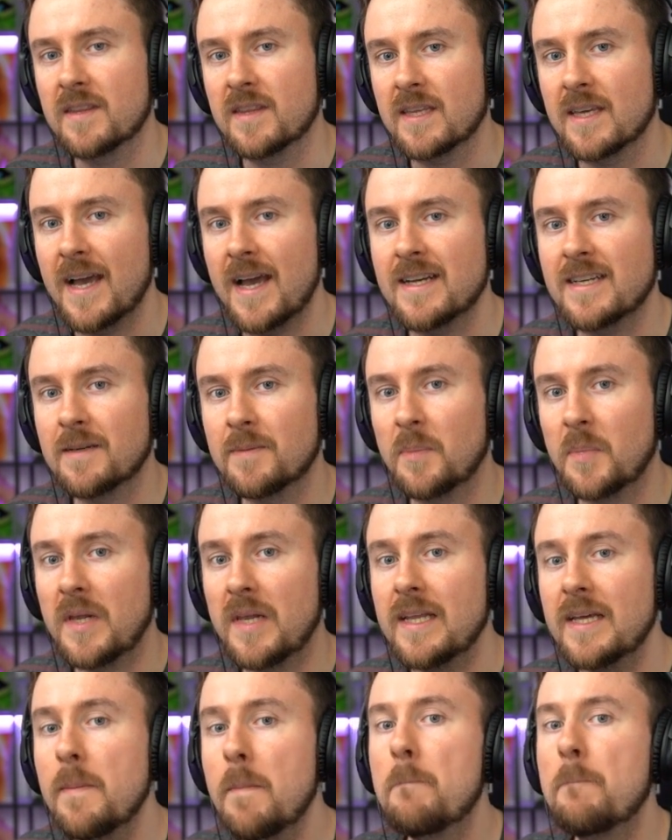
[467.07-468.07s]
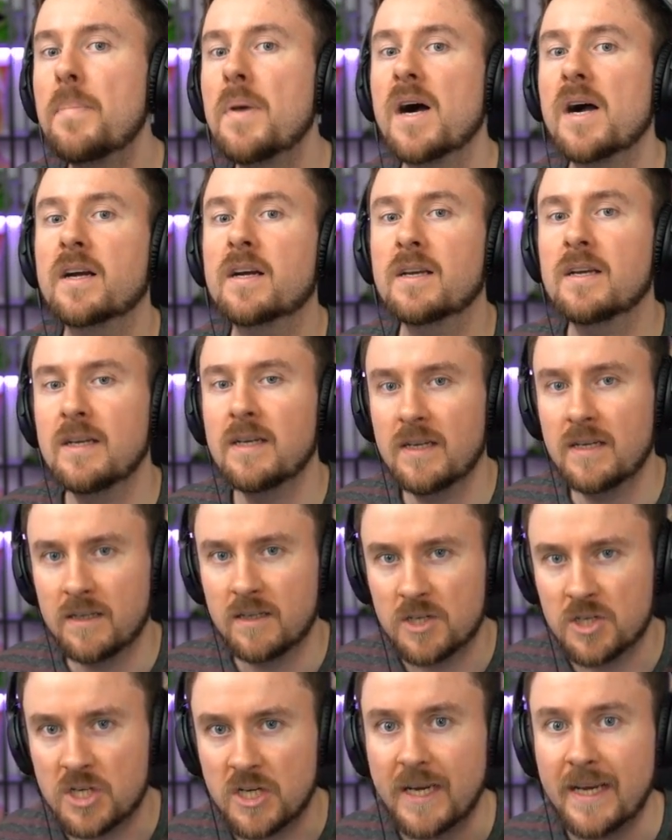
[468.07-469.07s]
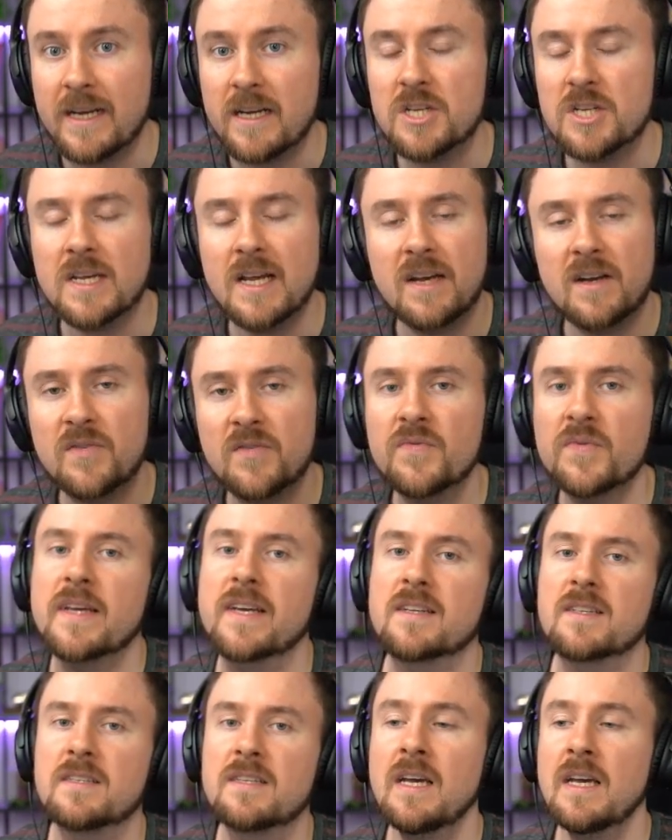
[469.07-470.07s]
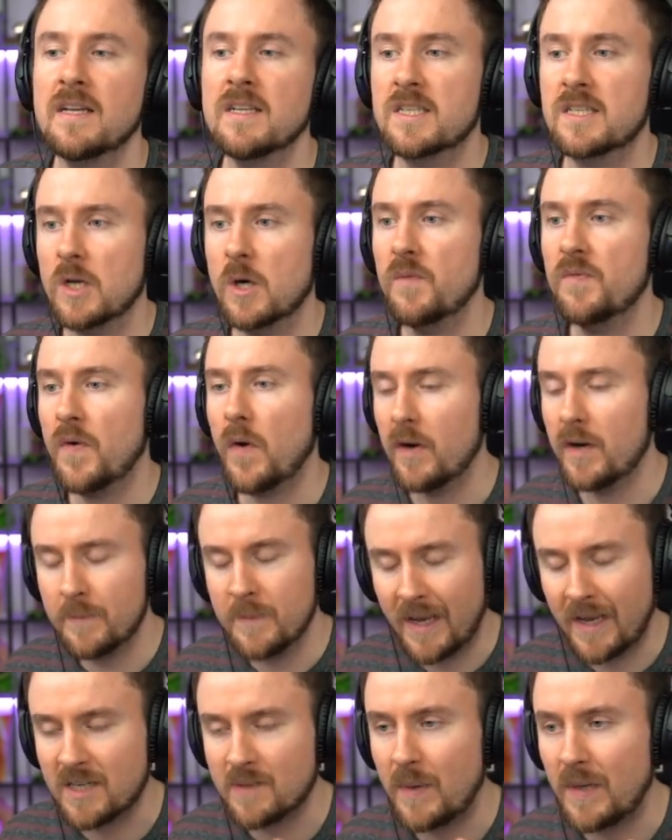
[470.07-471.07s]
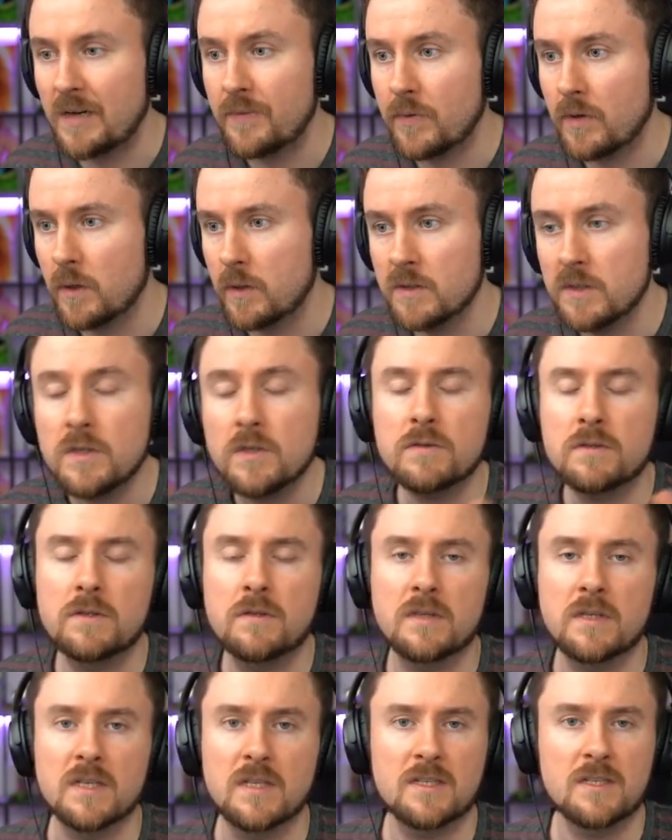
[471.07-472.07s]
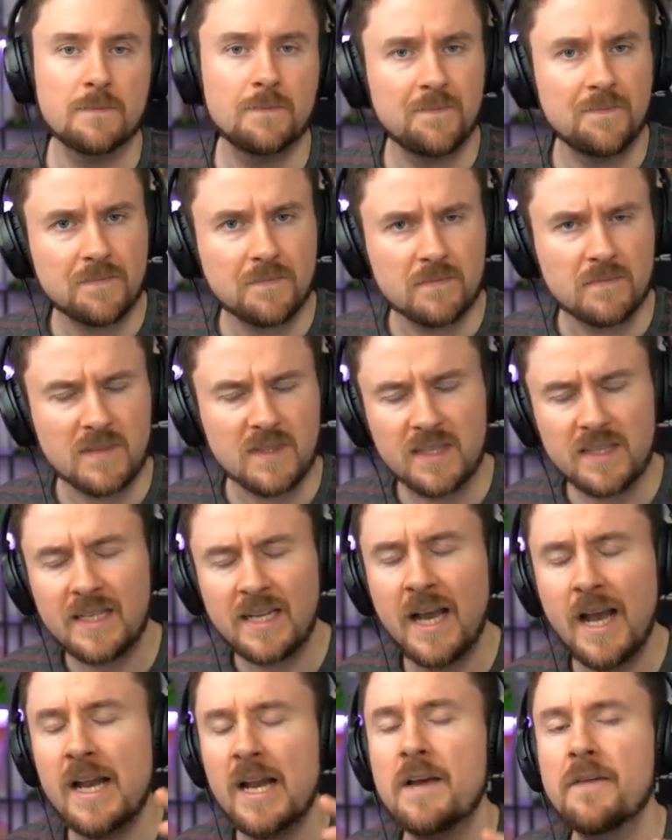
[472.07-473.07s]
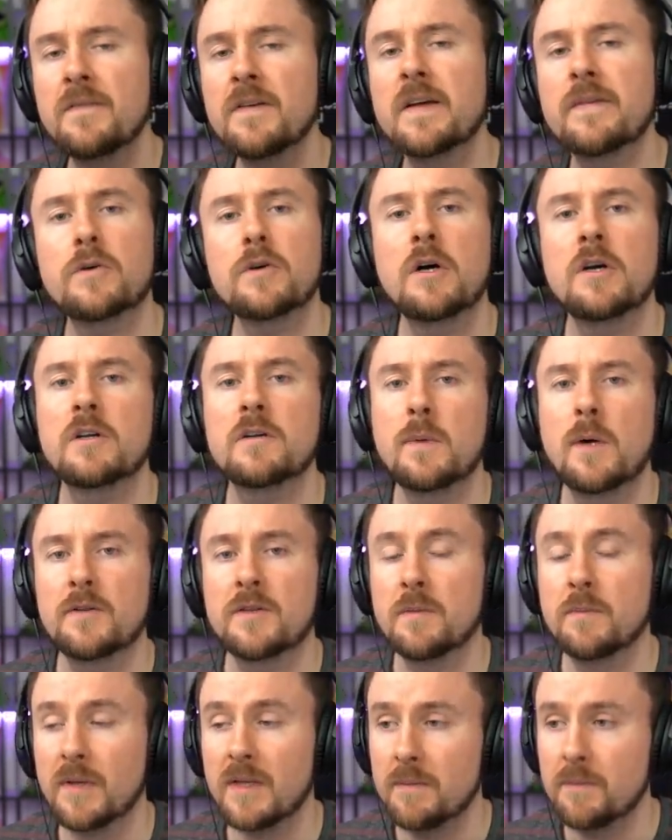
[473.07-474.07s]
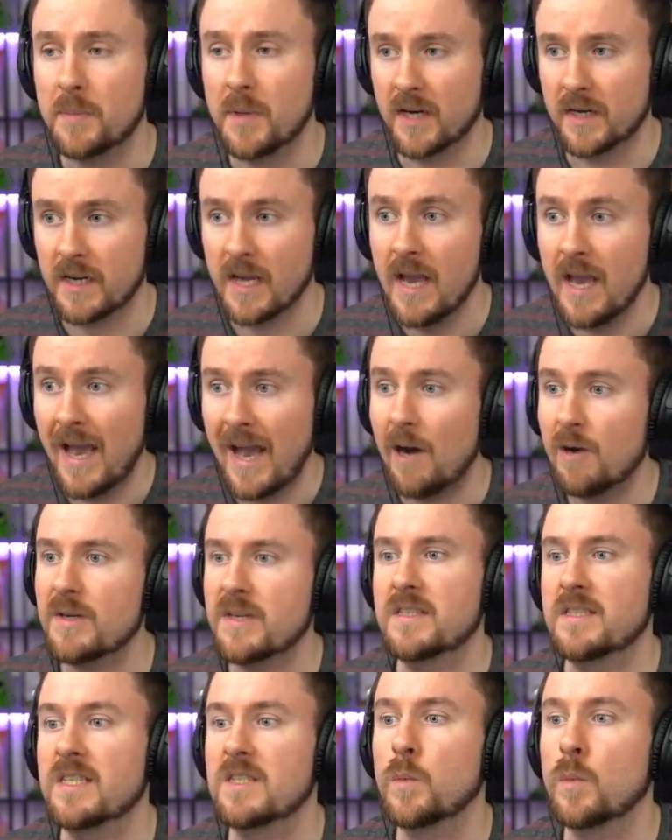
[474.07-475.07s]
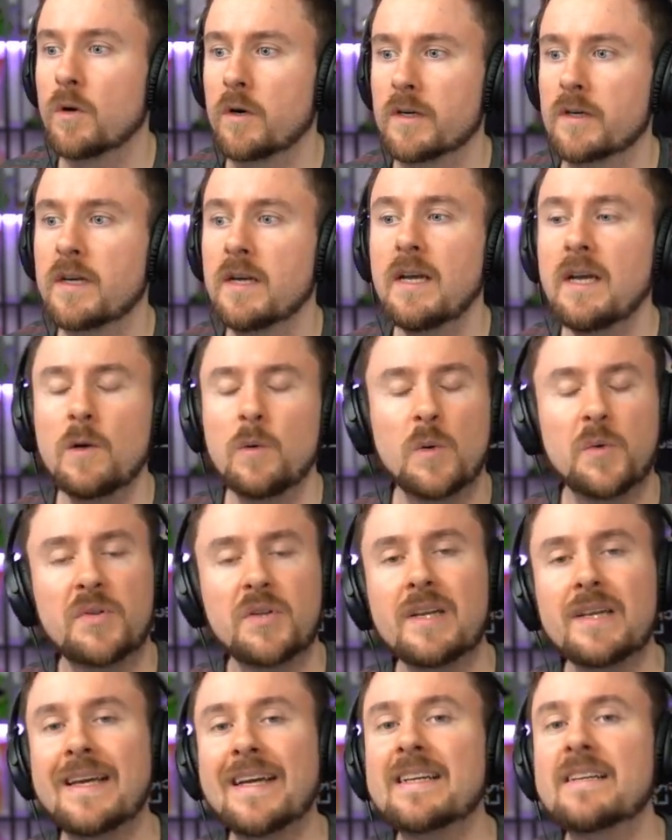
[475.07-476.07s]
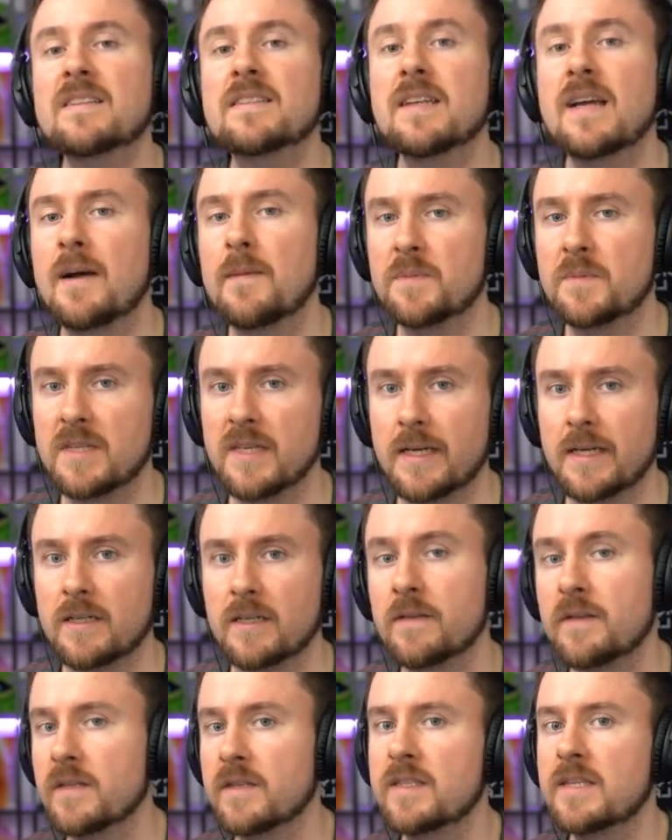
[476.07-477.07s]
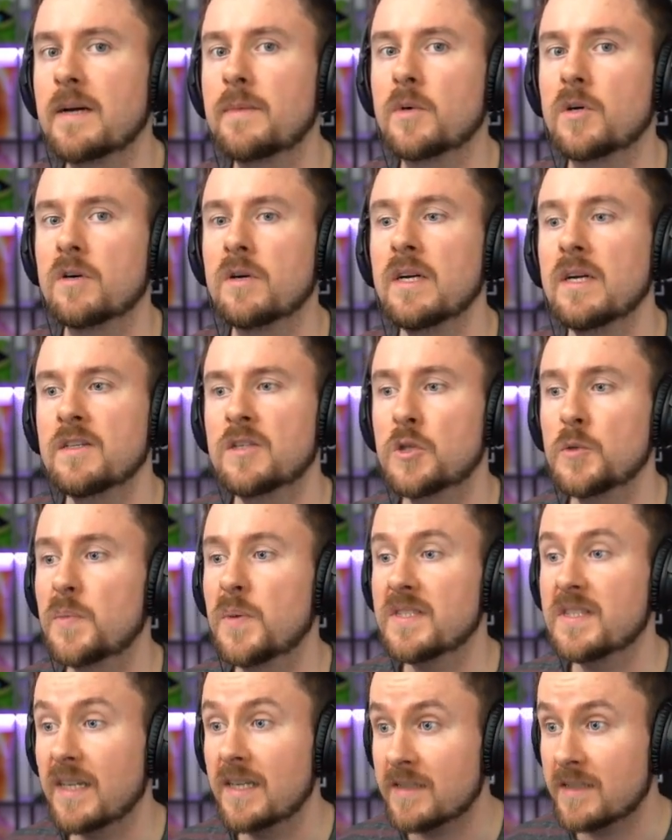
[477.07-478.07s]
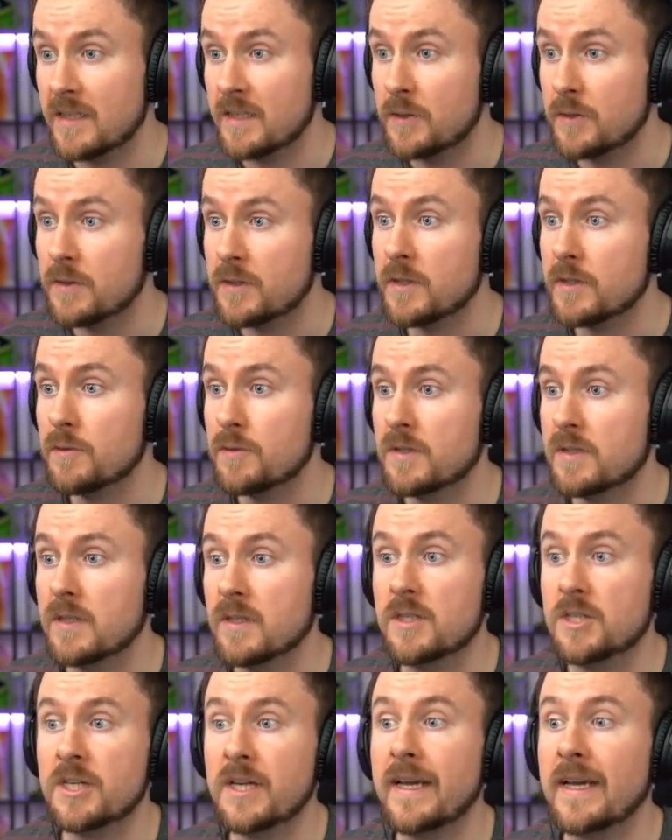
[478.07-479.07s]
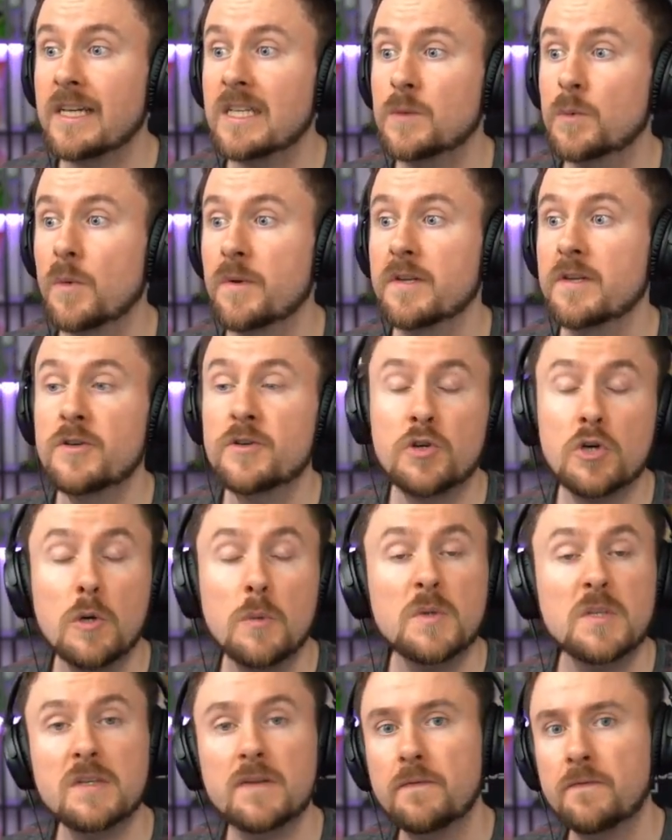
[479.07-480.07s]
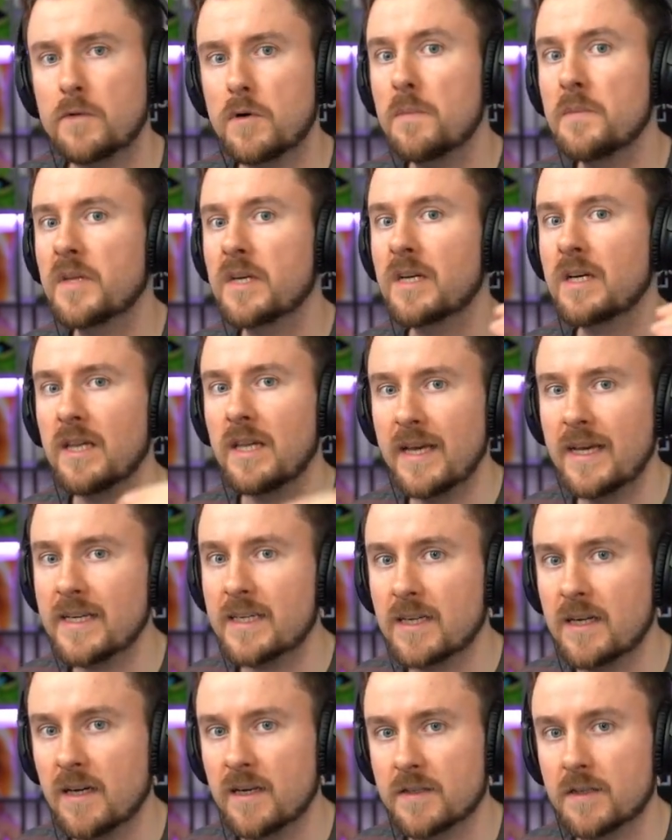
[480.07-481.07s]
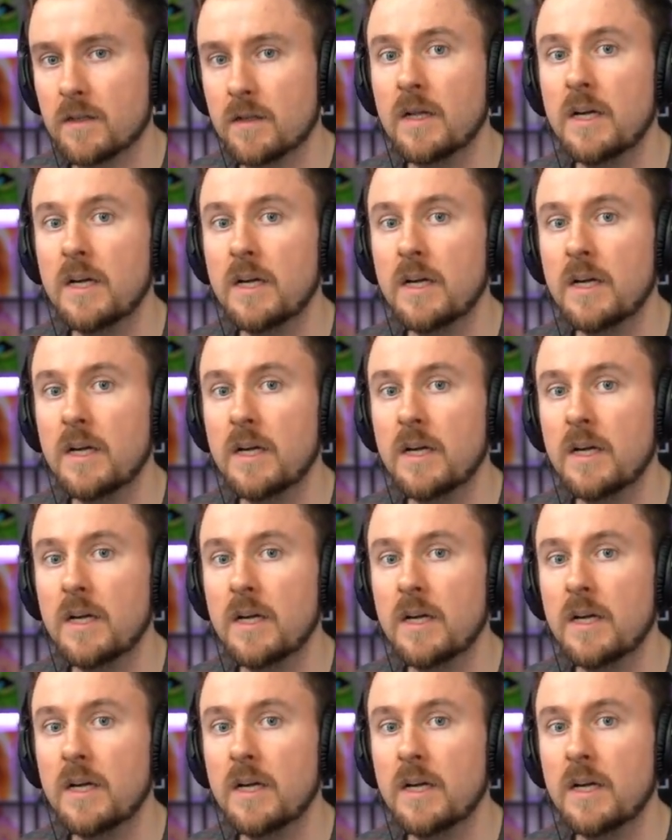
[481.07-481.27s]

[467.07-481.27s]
that blimp bug changed and fixed. So far, let me explain if you're new to this and have never heard about the blimp bug. How does this work? With the latest update in the summer, Supercell has introduced a change where the troops from the clan castle